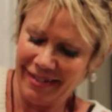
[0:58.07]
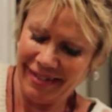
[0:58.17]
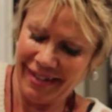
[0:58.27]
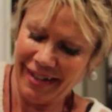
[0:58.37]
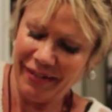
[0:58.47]

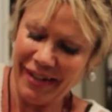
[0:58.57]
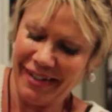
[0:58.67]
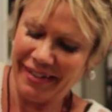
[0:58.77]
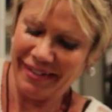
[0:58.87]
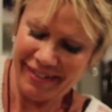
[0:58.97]
world,
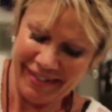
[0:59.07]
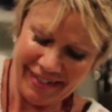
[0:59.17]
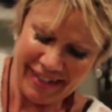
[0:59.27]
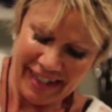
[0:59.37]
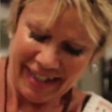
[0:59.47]
I
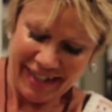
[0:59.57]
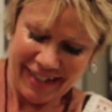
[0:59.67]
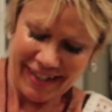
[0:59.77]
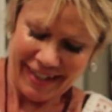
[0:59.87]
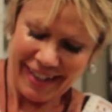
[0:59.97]
know that in
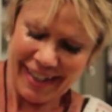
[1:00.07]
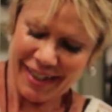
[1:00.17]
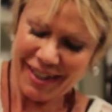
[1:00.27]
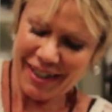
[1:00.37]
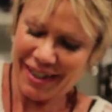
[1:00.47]
order to
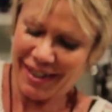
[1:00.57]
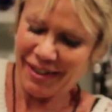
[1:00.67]
change one